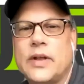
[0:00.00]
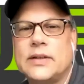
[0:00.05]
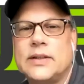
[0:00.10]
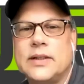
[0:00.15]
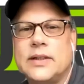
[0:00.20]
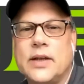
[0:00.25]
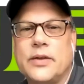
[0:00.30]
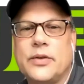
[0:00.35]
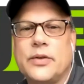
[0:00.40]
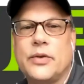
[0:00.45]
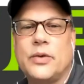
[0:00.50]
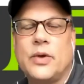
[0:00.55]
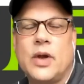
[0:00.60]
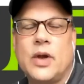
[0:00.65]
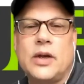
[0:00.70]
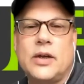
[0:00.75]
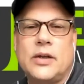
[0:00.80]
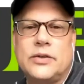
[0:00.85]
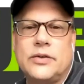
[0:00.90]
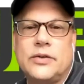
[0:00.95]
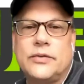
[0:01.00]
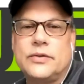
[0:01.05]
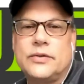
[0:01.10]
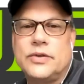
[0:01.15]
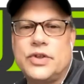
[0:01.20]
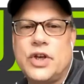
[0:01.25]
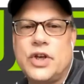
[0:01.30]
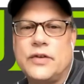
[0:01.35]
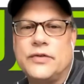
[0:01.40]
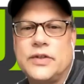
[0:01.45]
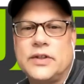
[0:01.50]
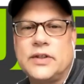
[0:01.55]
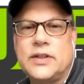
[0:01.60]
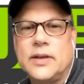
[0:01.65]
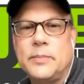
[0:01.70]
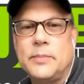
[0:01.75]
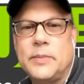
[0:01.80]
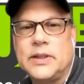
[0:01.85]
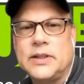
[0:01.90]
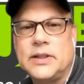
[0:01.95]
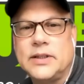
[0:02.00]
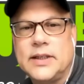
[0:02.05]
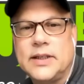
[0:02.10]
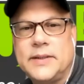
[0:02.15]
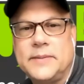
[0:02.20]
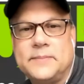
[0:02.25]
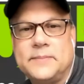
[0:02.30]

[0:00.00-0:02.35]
the other shelf stability.